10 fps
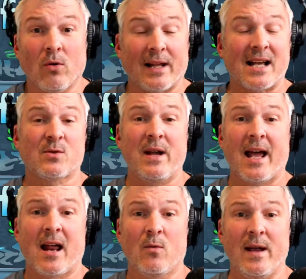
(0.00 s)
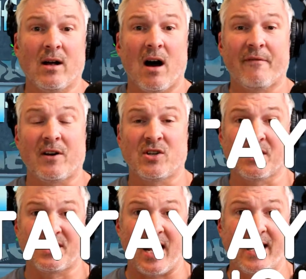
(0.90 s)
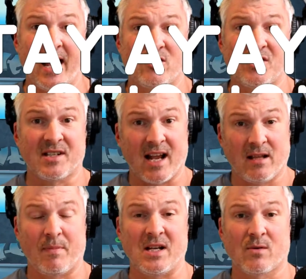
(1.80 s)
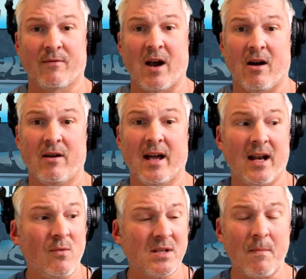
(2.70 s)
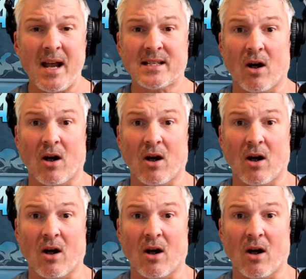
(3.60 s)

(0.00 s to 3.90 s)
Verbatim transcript: last week I had a week off. I took a staycation, stayed in the Peace River area, and it was amazing.